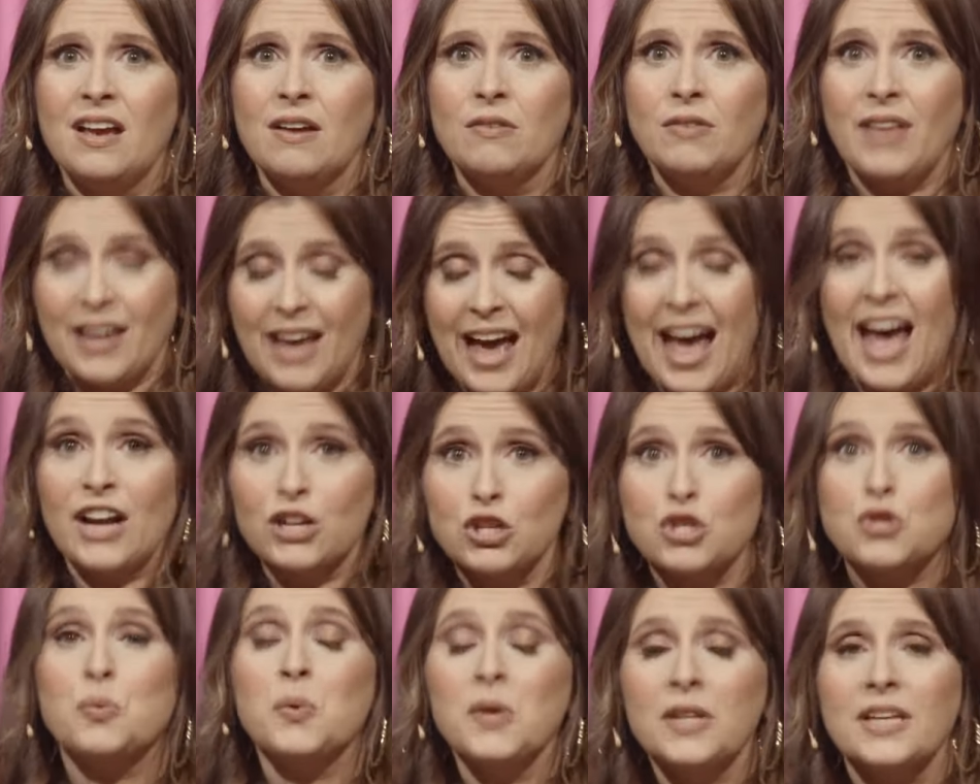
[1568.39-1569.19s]
Like
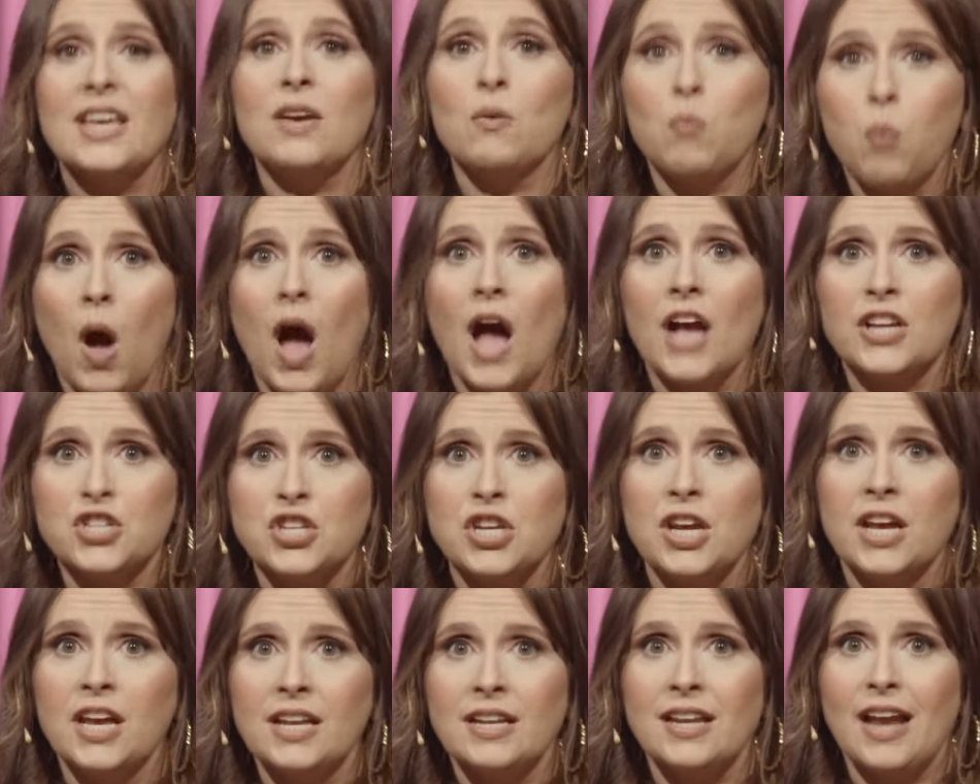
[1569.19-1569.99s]
actually
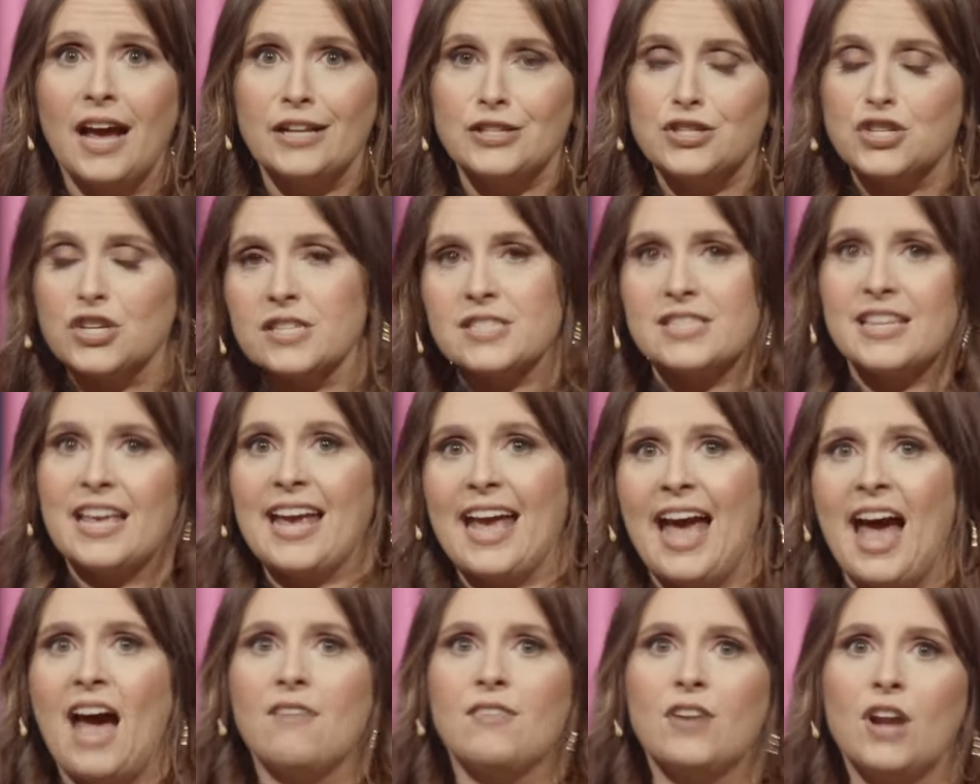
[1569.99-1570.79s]
watch it, not just
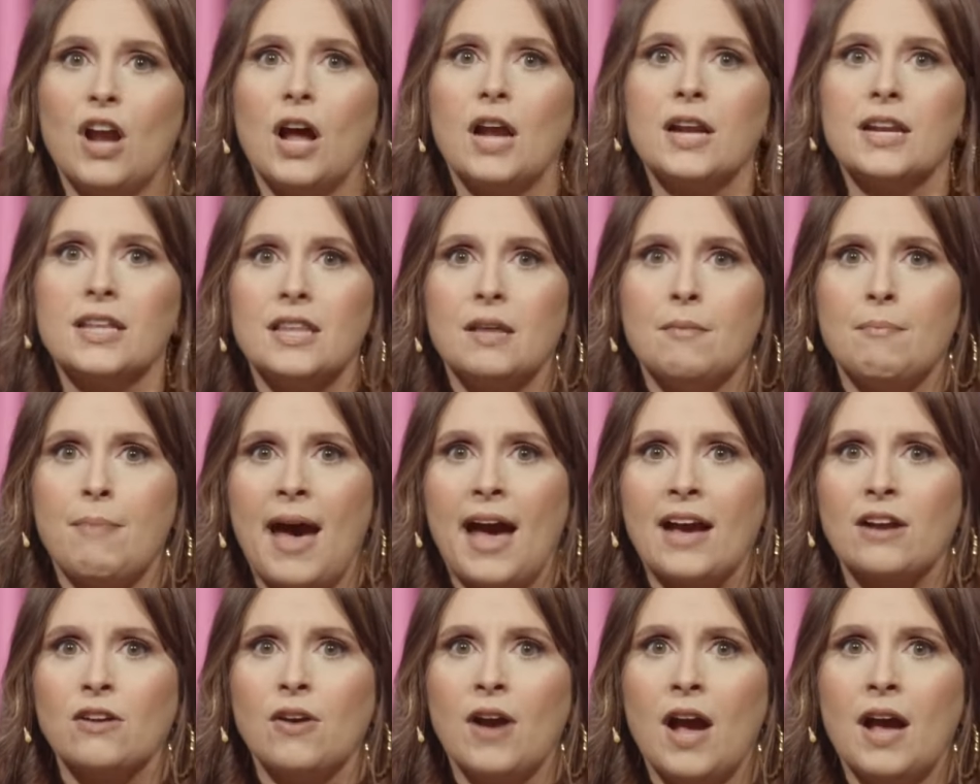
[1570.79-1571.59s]
like have it on in the
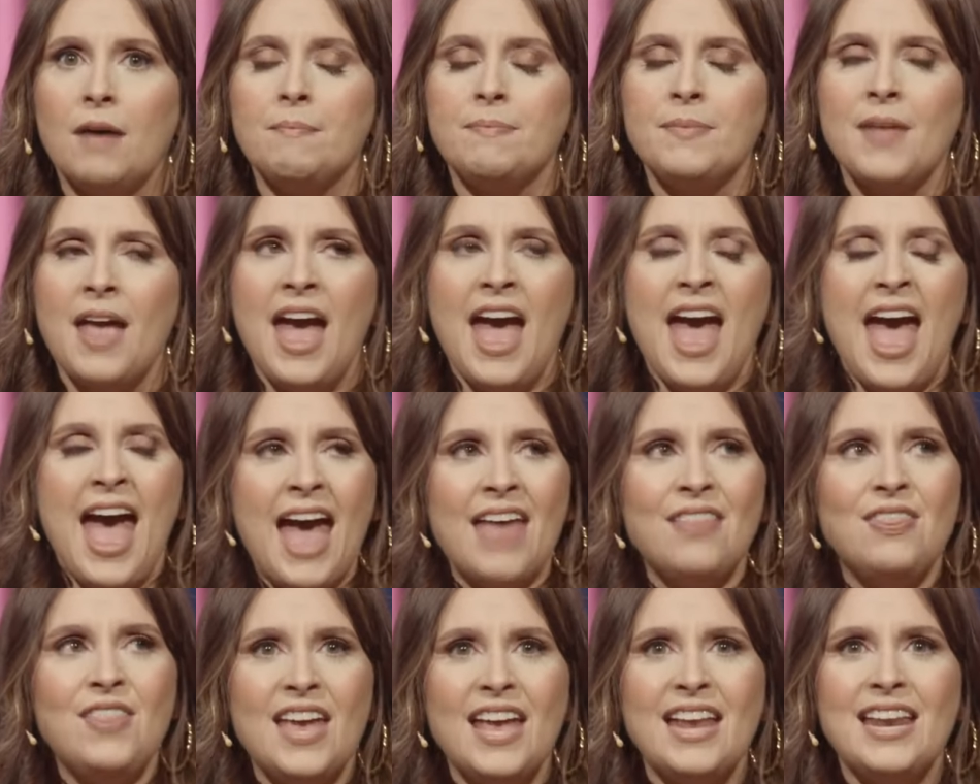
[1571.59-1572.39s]
background.
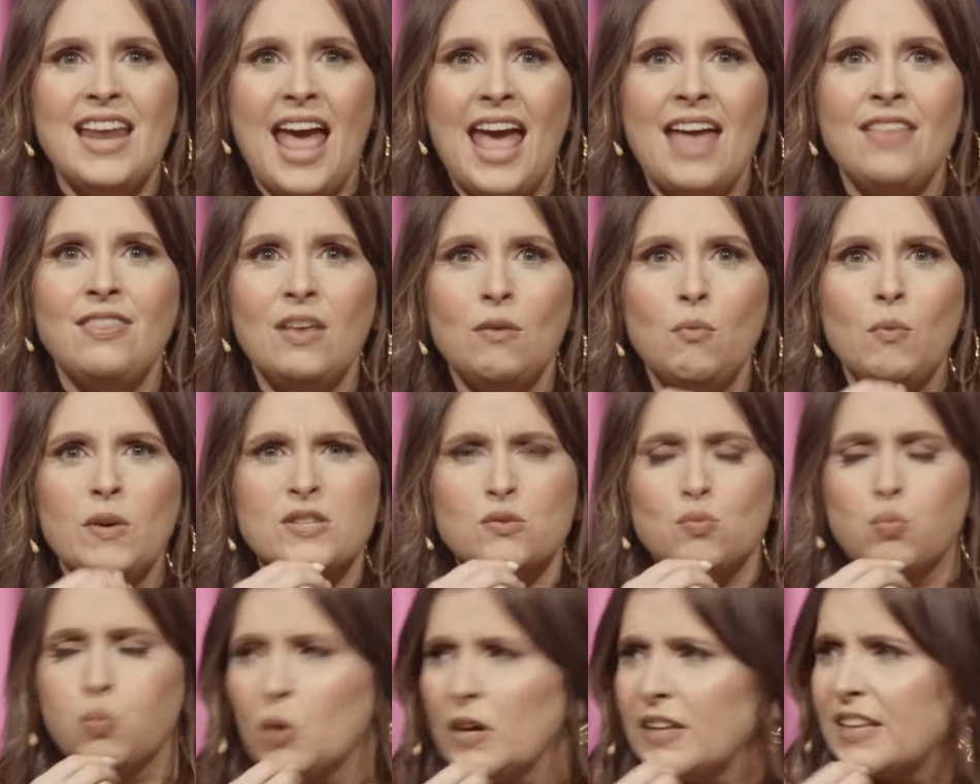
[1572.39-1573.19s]
And then
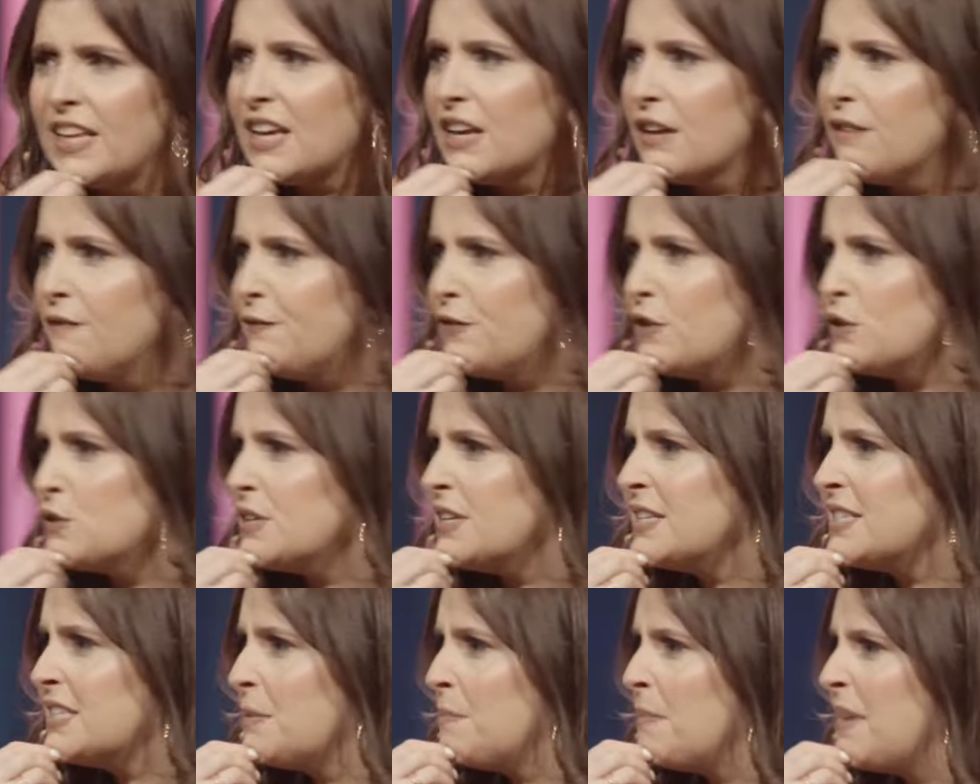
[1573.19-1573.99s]
what's really
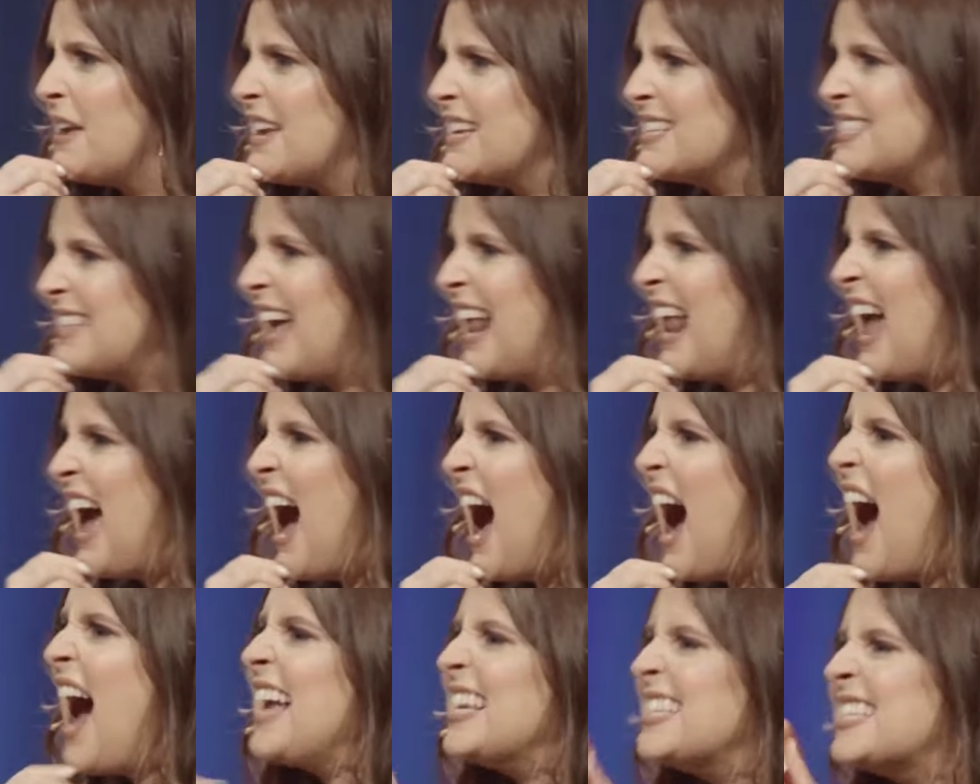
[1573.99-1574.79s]
confusing to me is that
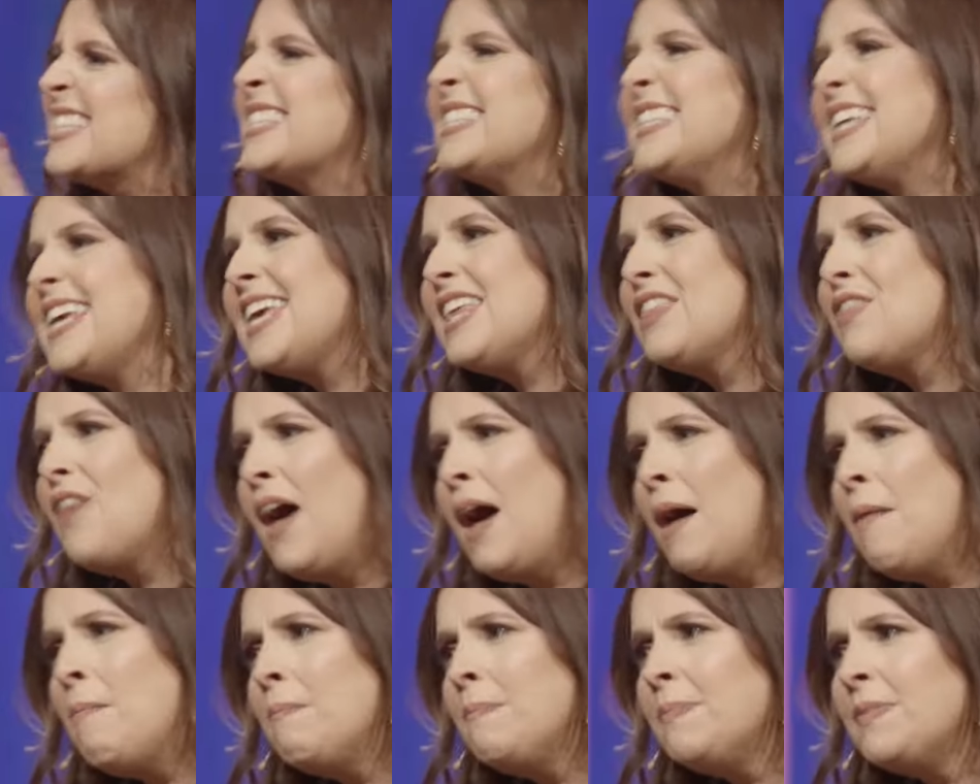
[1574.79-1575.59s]
I see
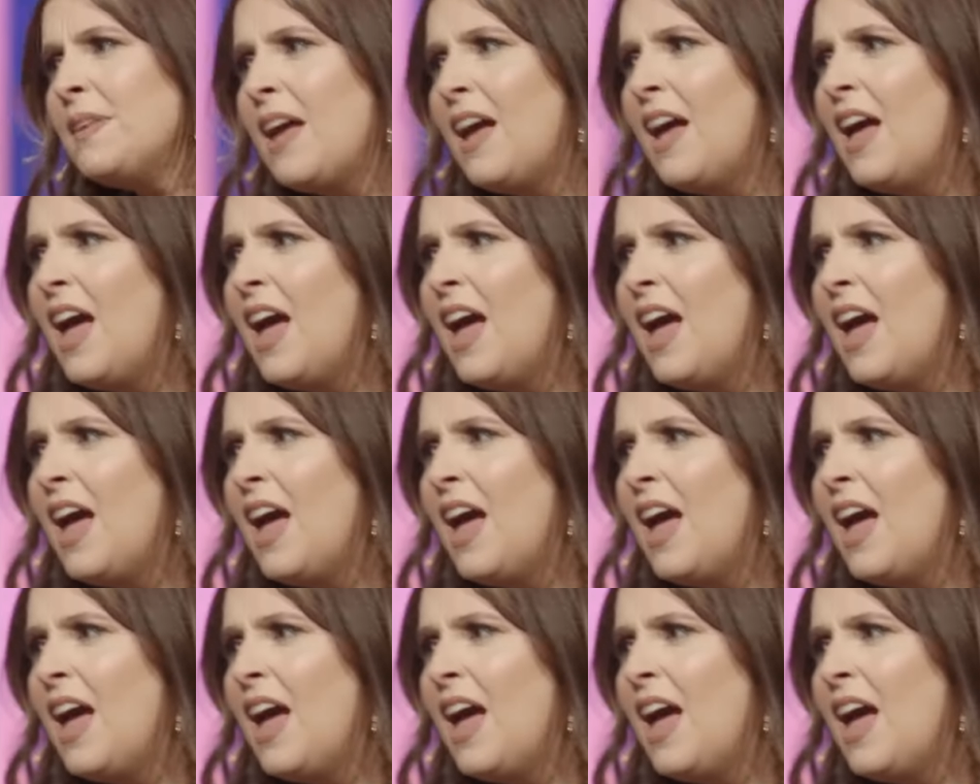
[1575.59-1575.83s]
them